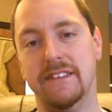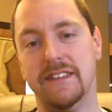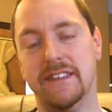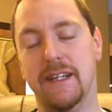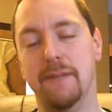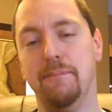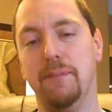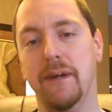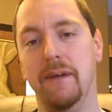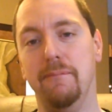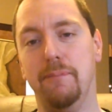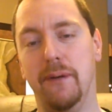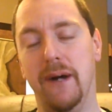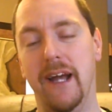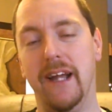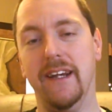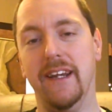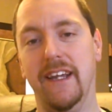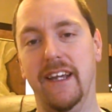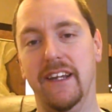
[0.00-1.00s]
simply
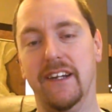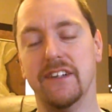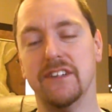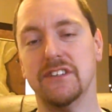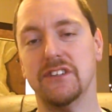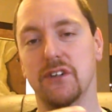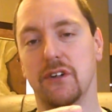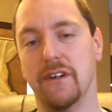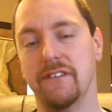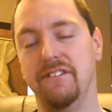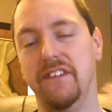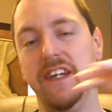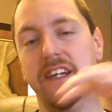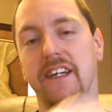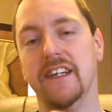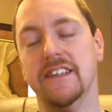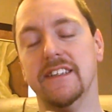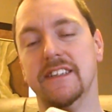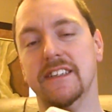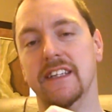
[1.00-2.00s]
plant eaters or
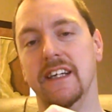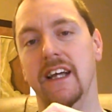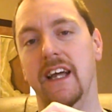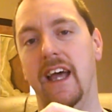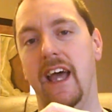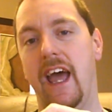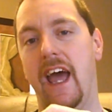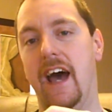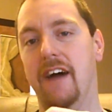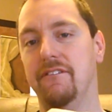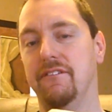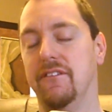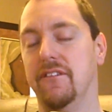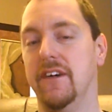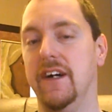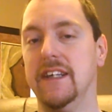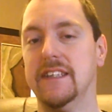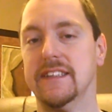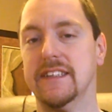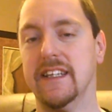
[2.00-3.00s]
vegans have
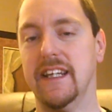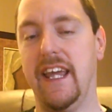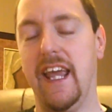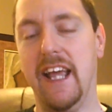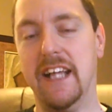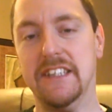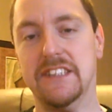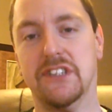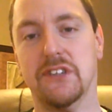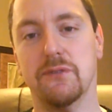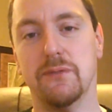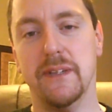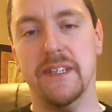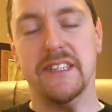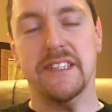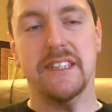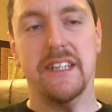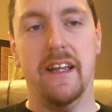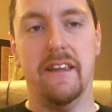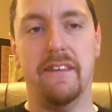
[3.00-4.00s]
less cancer
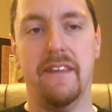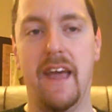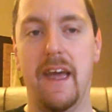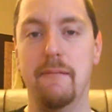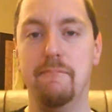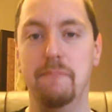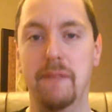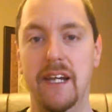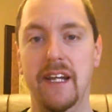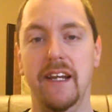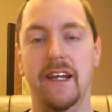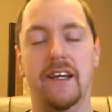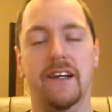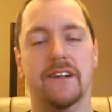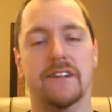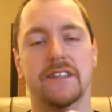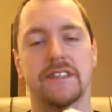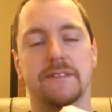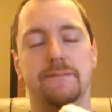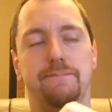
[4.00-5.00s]
risk than meat
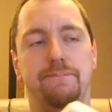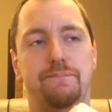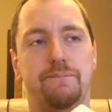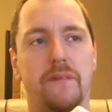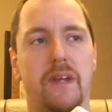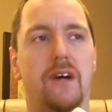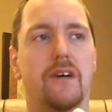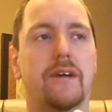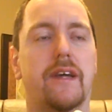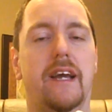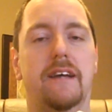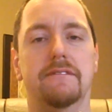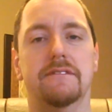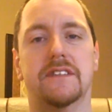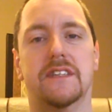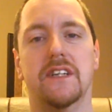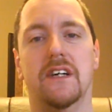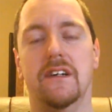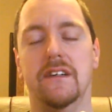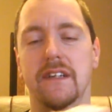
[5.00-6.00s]
eaters. Okay,
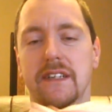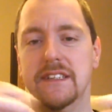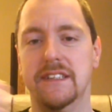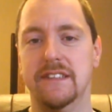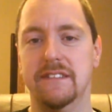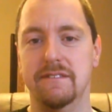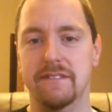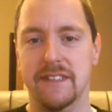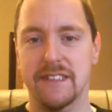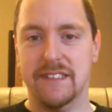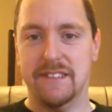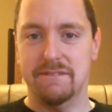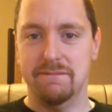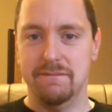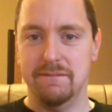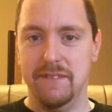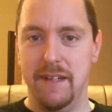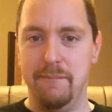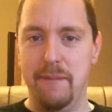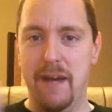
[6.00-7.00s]
so let's
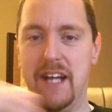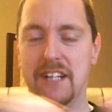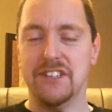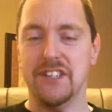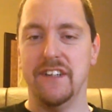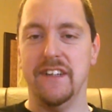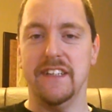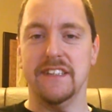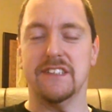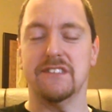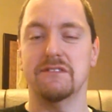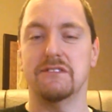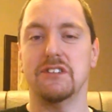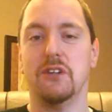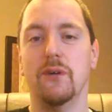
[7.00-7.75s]
imagine this.